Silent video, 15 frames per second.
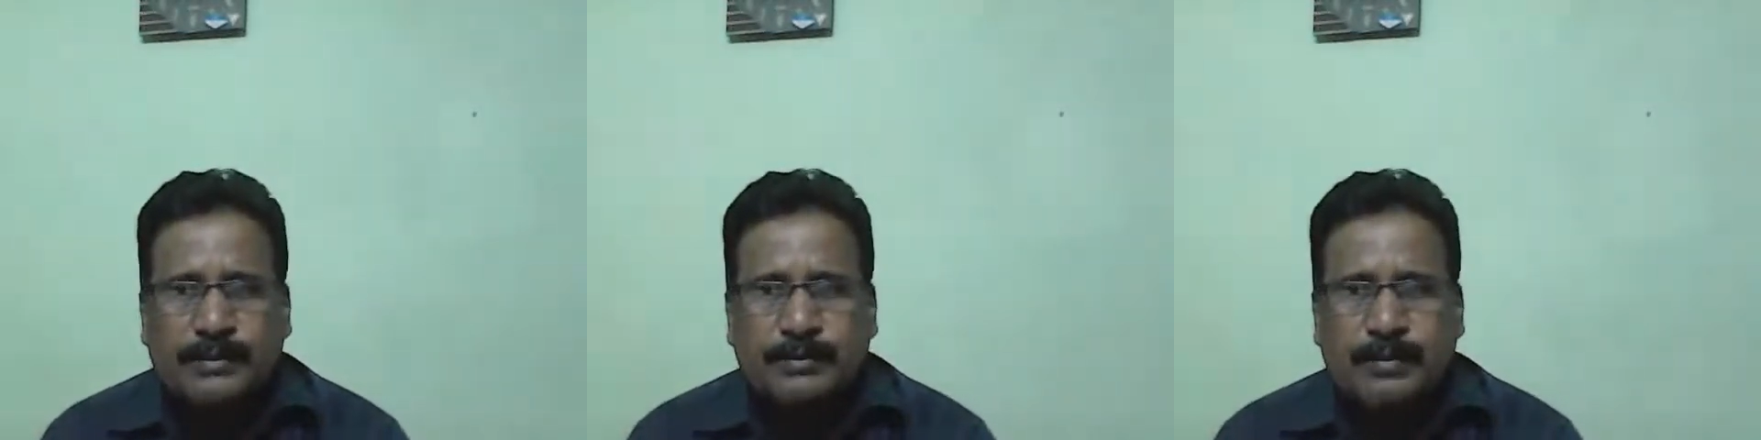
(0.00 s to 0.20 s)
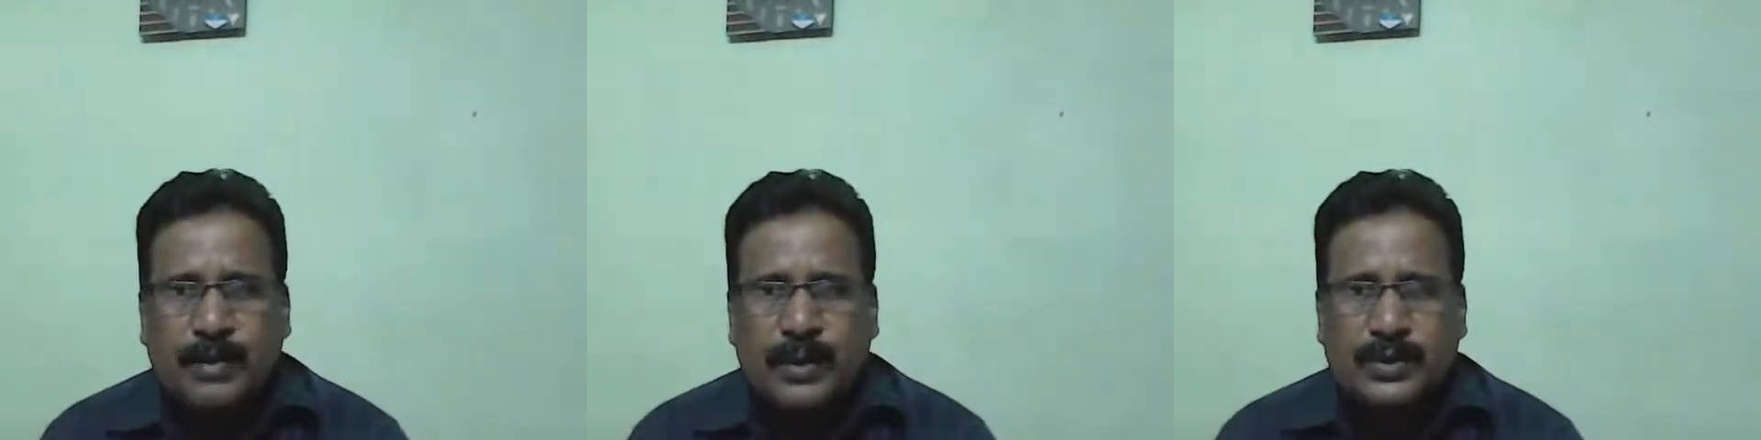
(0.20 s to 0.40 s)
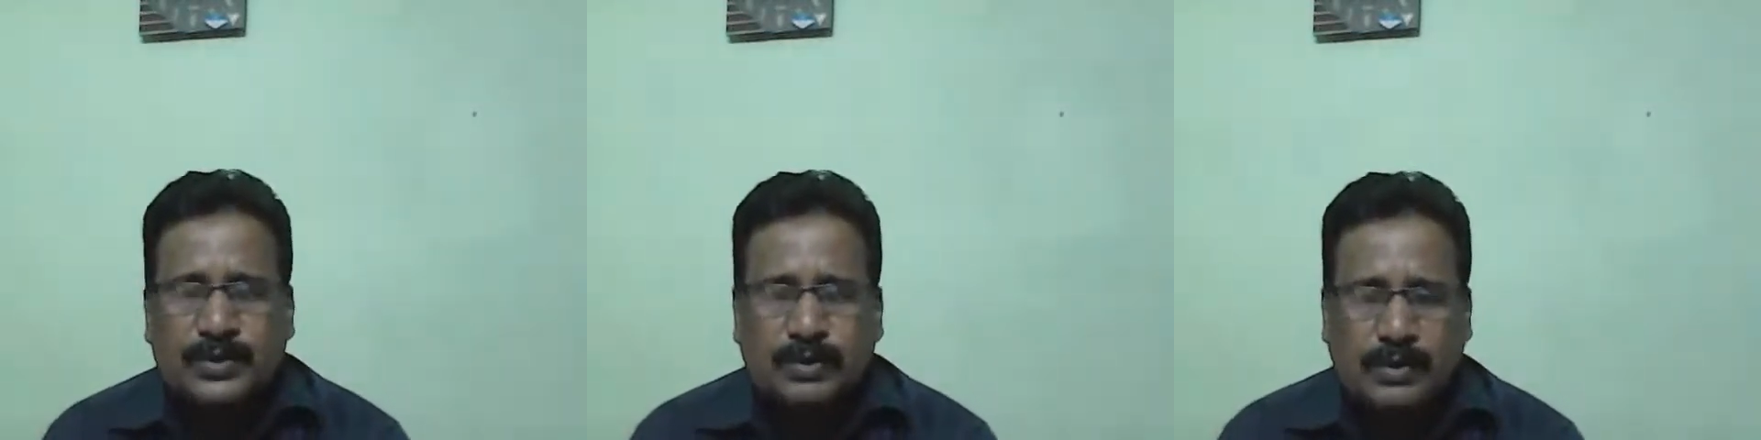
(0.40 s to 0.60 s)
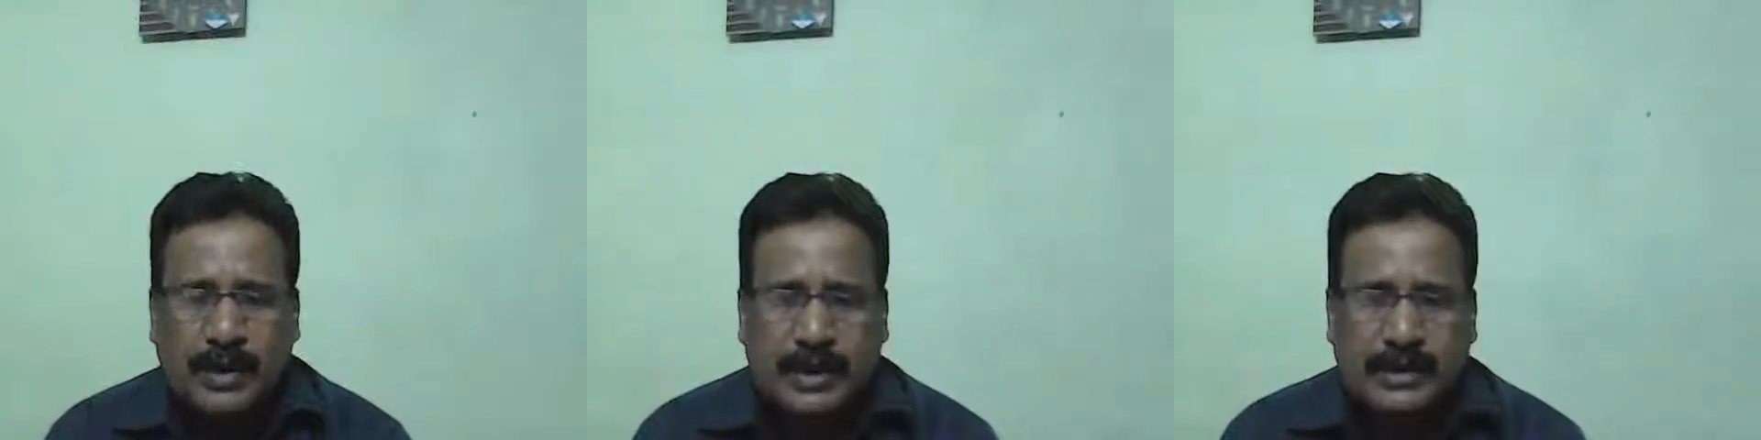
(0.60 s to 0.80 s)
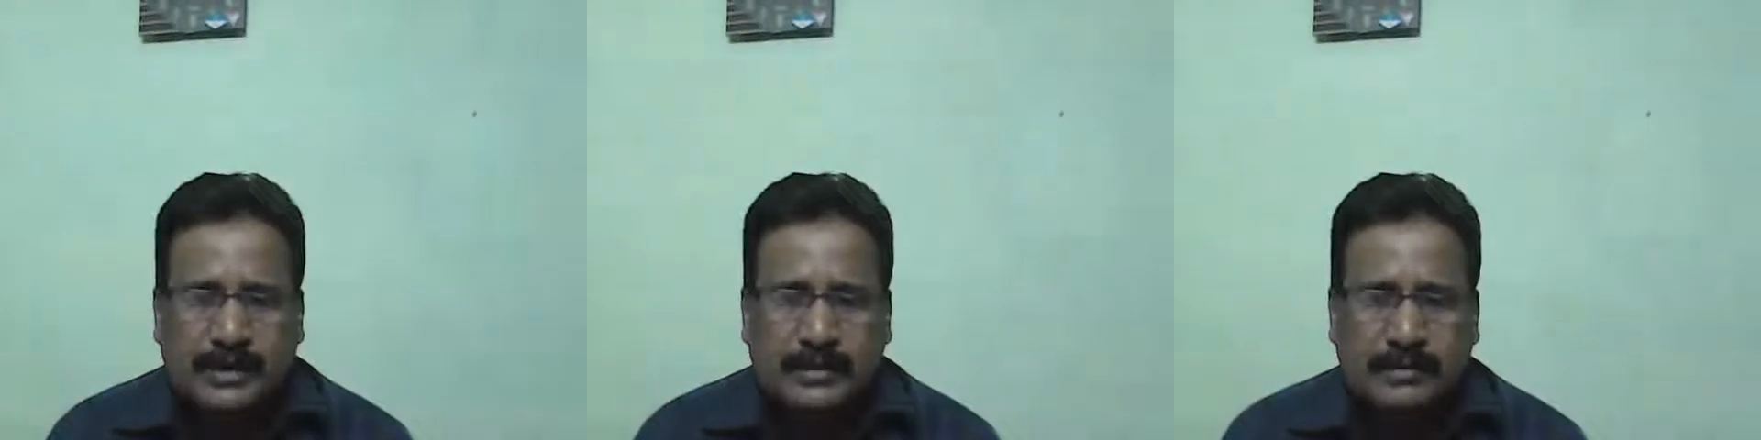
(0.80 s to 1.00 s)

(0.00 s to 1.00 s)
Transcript: plus 1